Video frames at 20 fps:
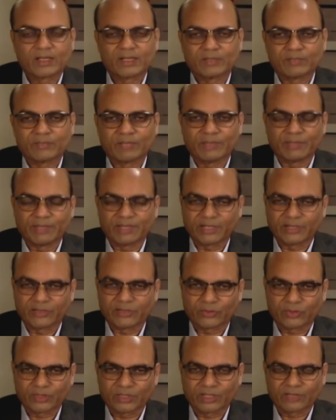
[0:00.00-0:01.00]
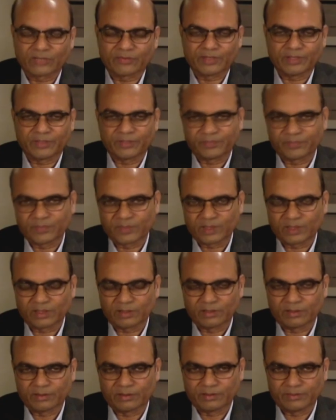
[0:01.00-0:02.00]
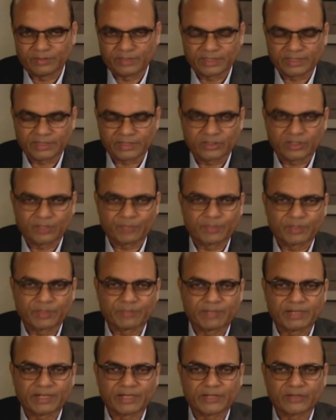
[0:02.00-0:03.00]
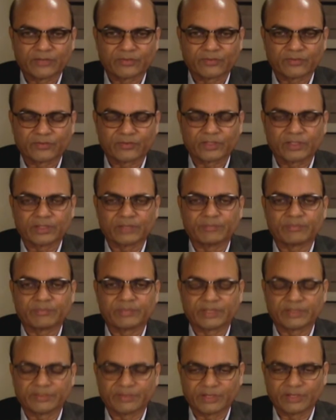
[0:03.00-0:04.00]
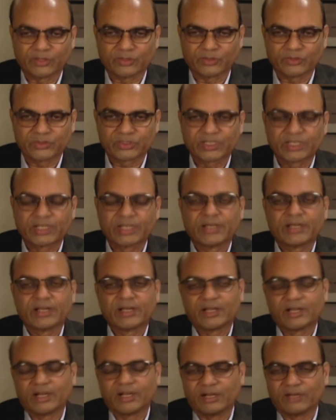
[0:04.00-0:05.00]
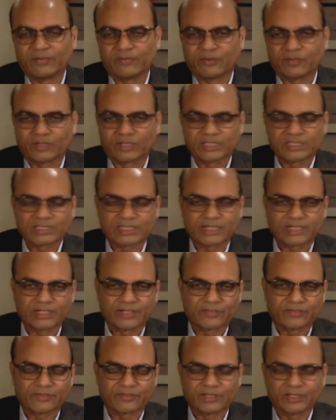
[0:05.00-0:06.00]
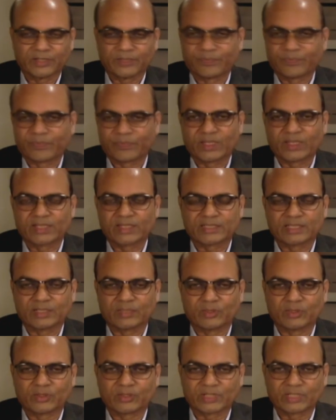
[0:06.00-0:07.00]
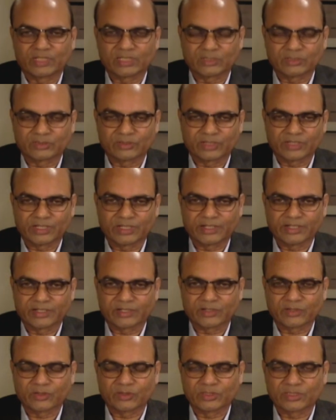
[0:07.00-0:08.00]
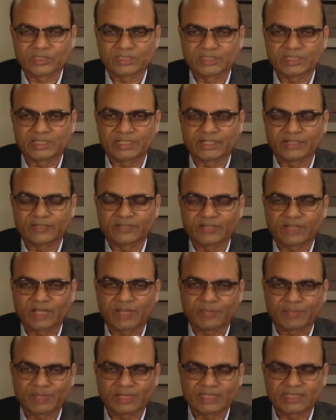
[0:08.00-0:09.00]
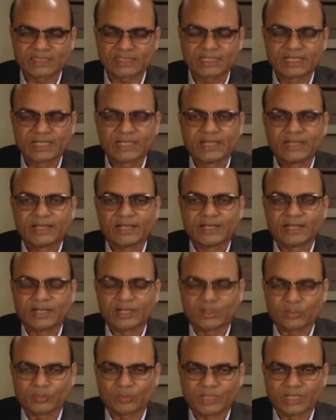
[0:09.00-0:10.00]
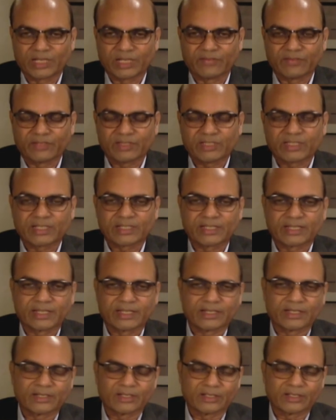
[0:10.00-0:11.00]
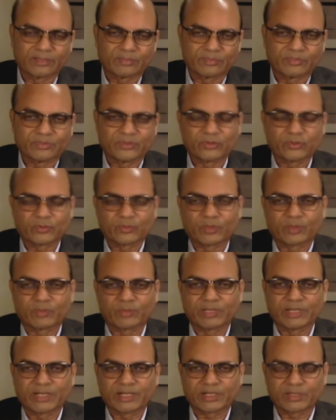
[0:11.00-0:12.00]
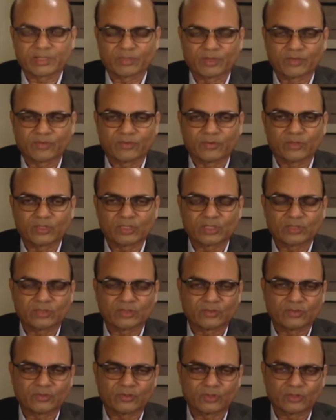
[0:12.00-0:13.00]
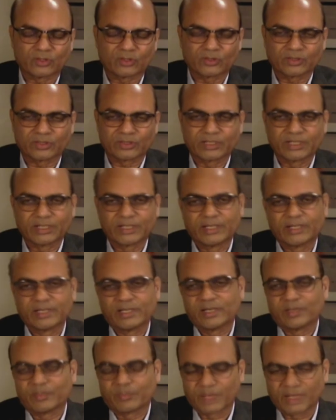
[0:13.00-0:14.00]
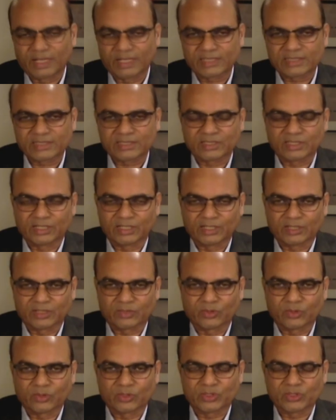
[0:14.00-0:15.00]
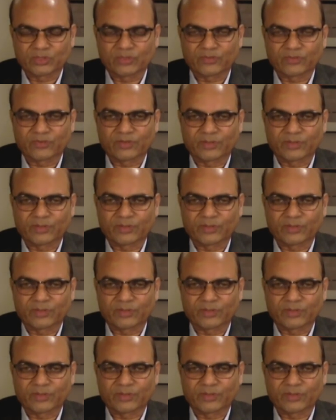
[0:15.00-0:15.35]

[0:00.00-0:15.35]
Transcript: by making sure that we work on the upper band of revenues uh, for this kind of, uh, let's say about 3,300 crores is the kind of capex uh, to begin with. And then we should probably hit about 4,000, 4,000 plus crores of